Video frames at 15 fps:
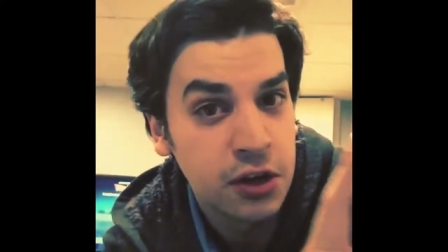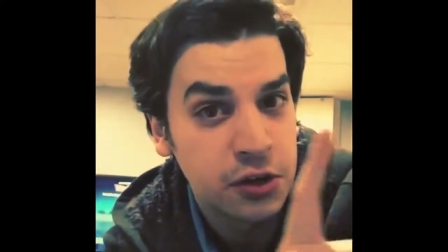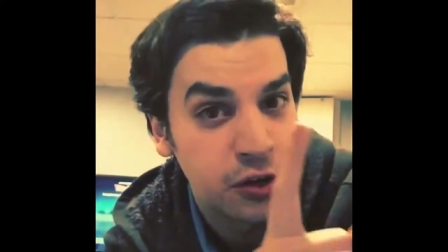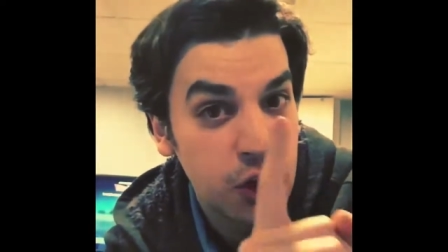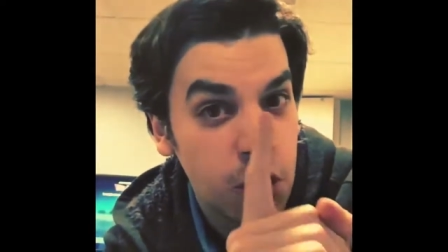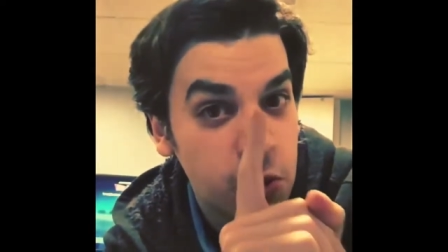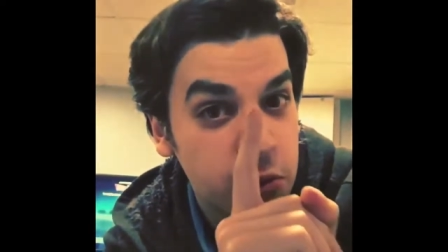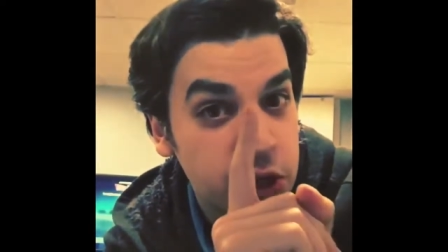
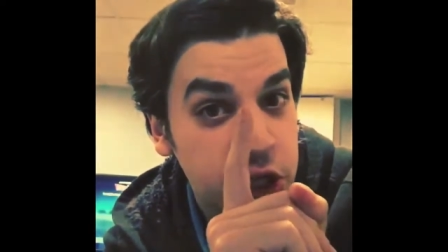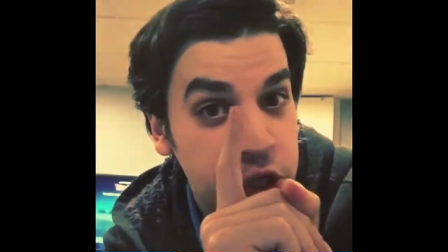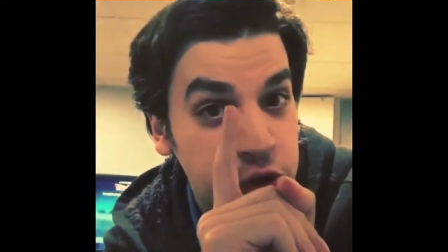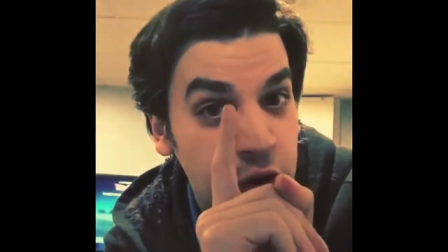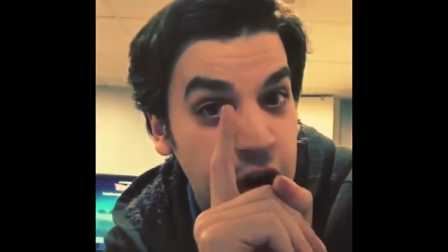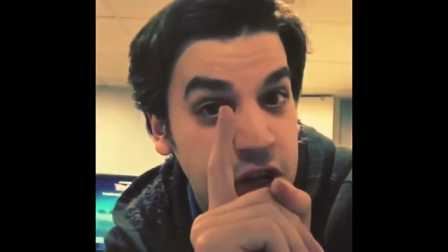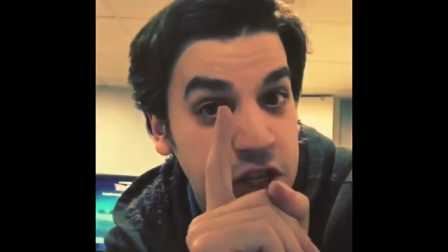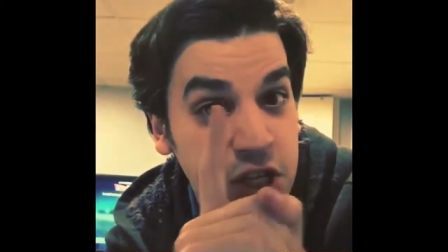Don't
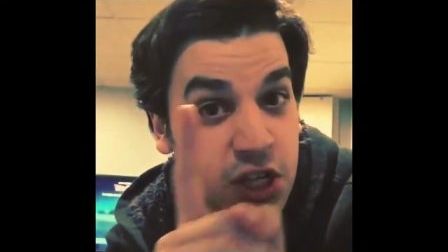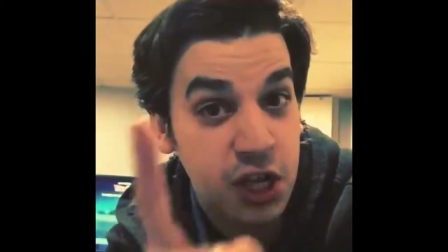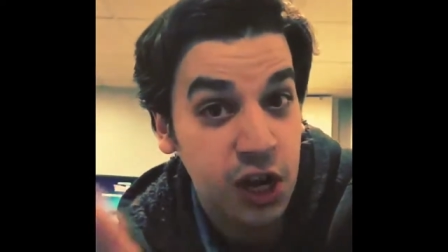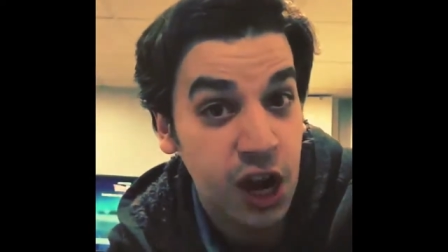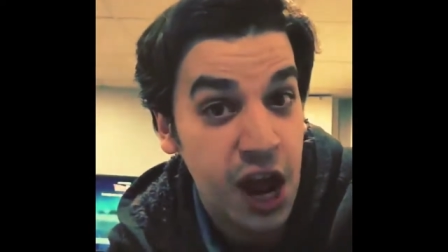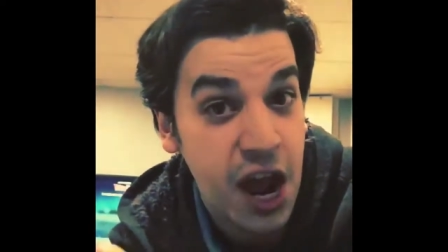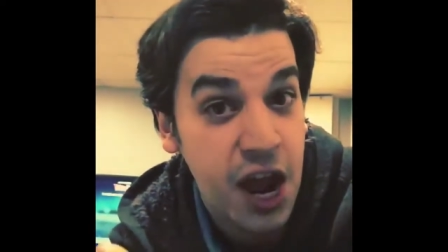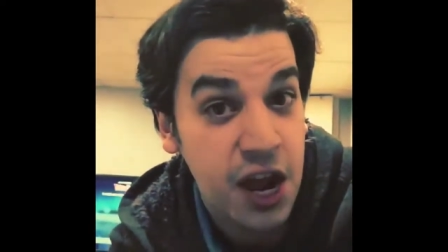trust
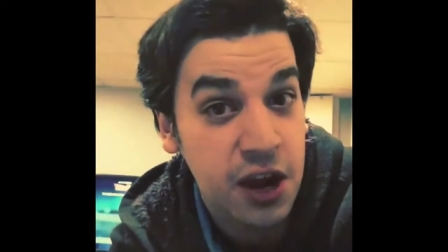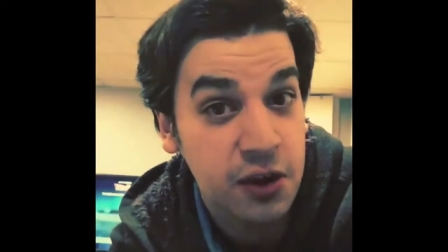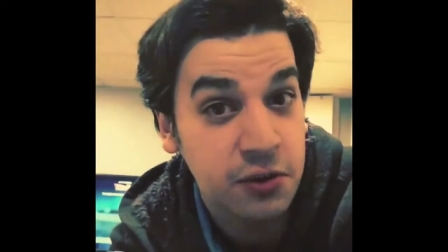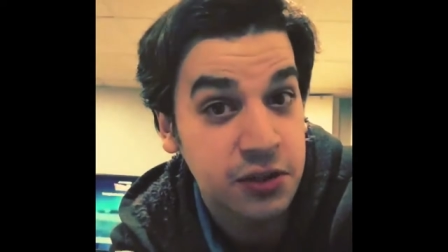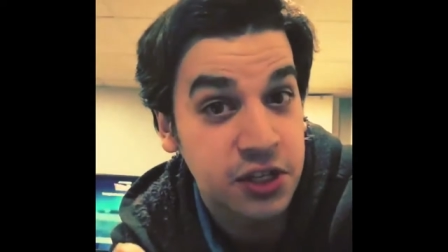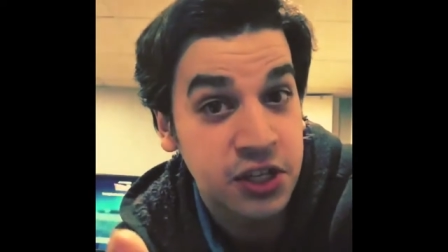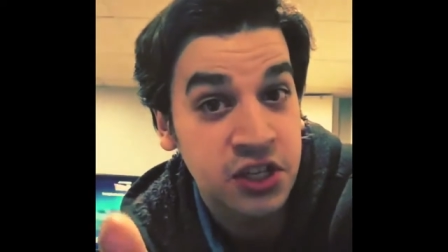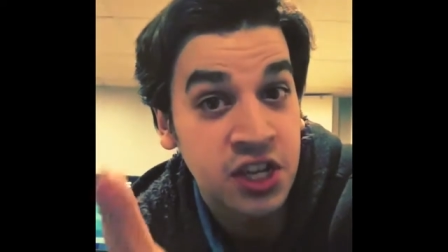
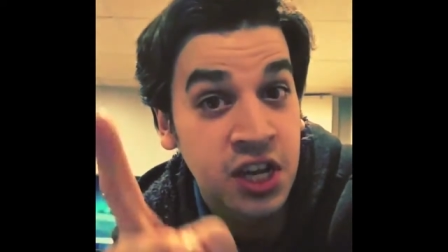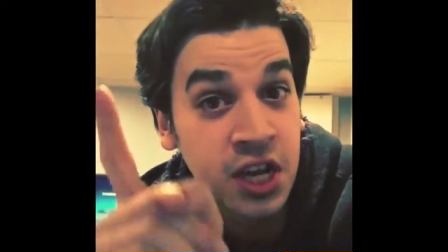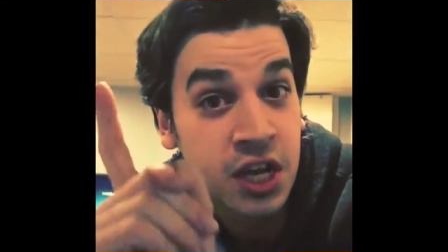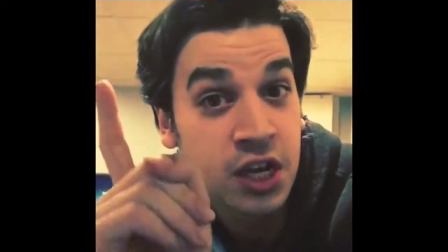clouds,